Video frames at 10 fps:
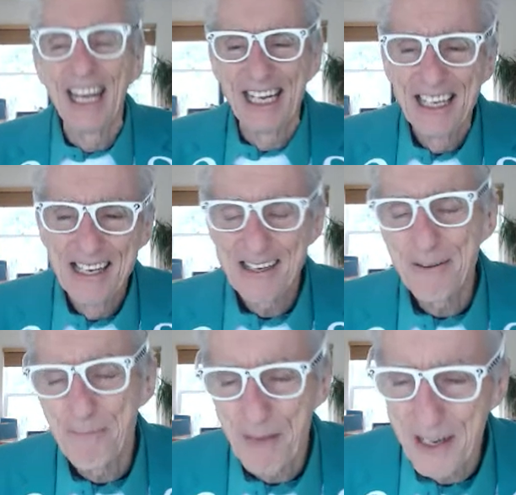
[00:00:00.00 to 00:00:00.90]
You
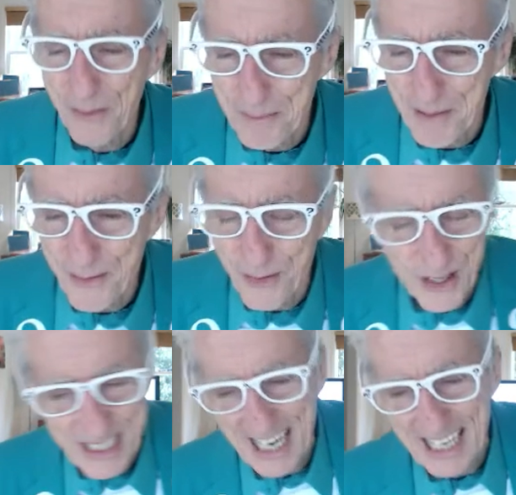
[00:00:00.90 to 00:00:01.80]
pay it with before
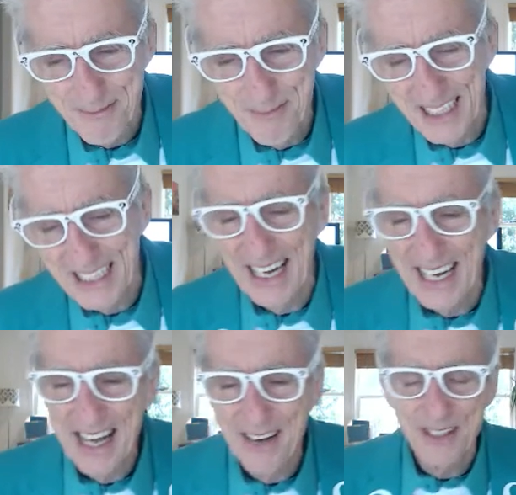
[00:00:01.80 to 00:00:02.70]
tax money, not
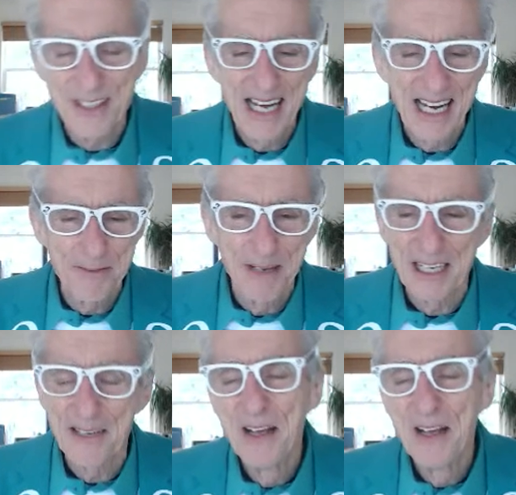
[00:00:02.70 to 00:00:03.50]
after tax money.